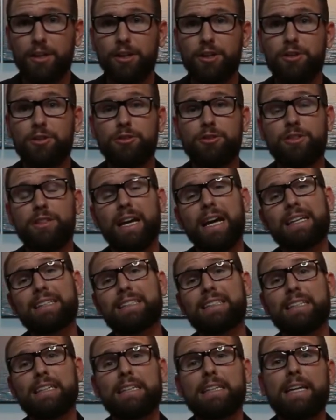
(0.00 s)
you
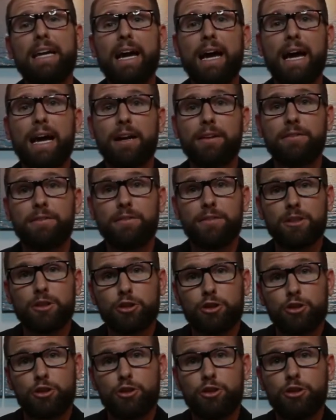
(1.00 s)
technically have
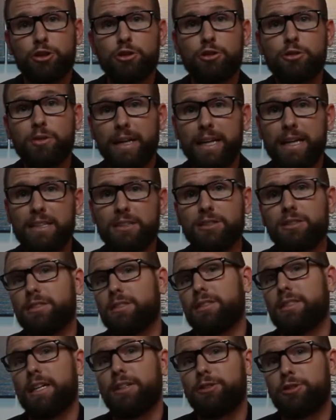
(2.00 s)
two
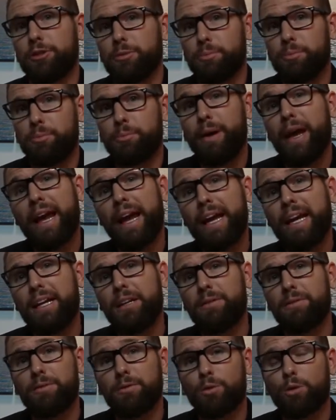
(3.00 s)
agents that you're
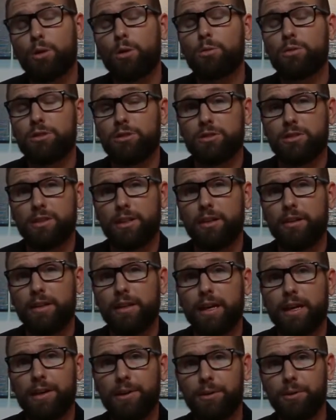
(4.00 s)
paying for when you're selling
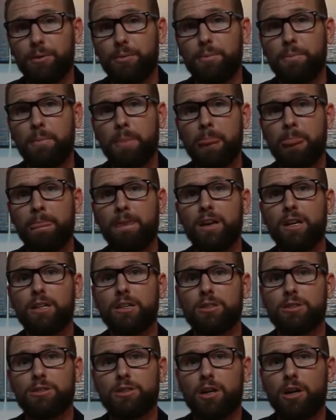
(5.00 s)
that home.
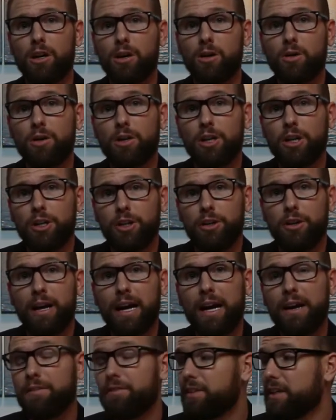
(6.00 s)
So you
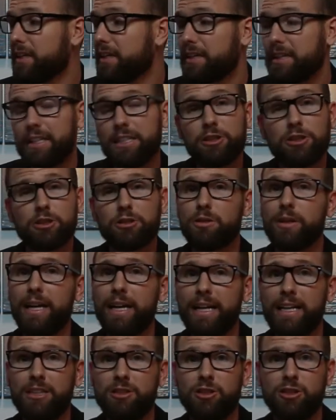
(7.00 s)
have the initial
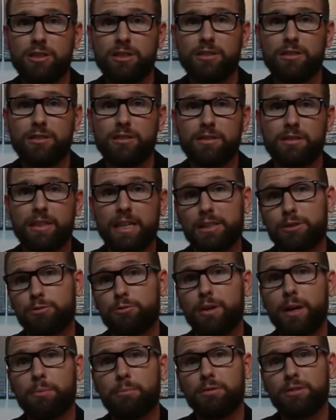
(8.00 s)
agent that's
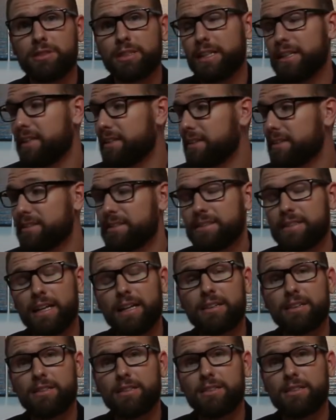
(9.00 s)
representing the
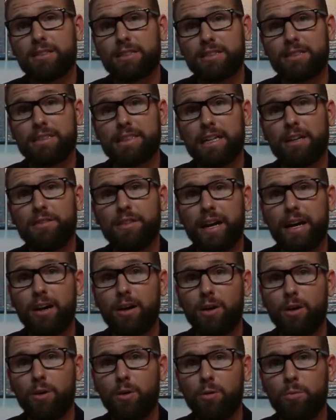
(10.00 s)
seller to sell that
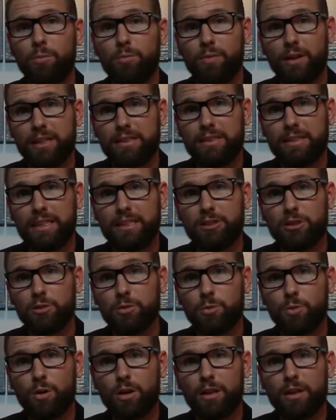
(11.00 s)
home. That's
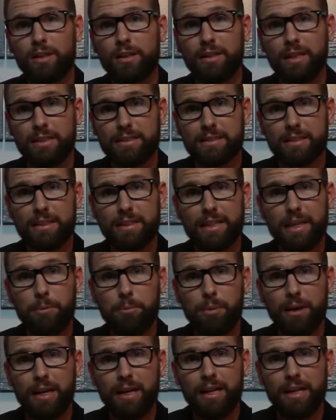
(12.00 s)
agent one, that's going to
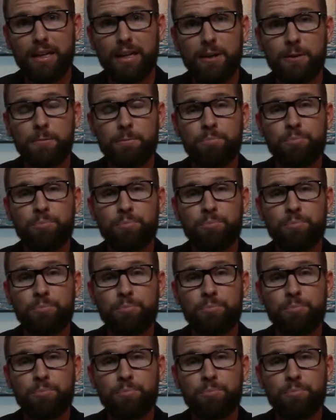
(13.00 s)
get paid.